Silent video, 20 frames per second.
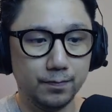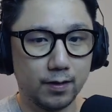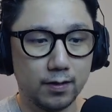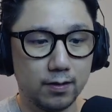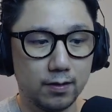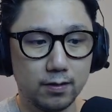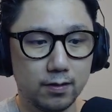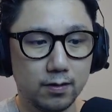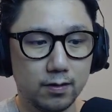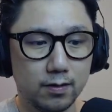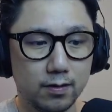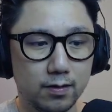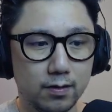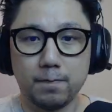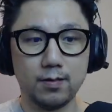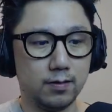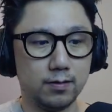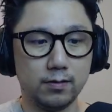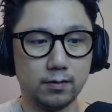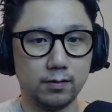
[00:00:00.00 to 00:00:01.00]

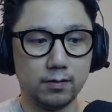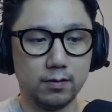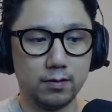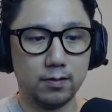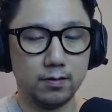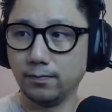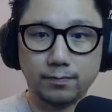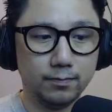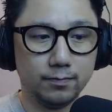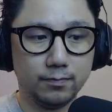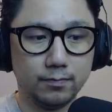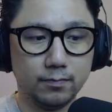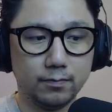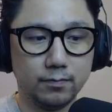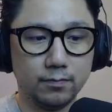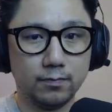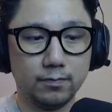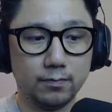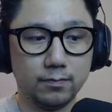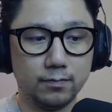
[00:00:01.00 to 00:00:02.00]

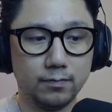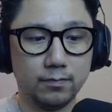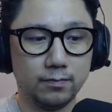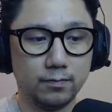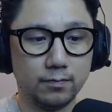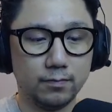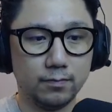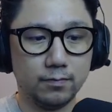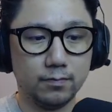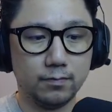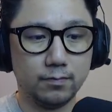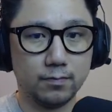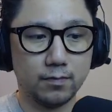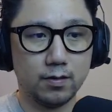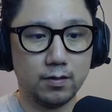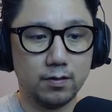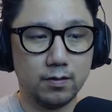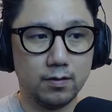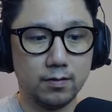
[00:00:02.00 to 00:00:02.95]
(no one is talking)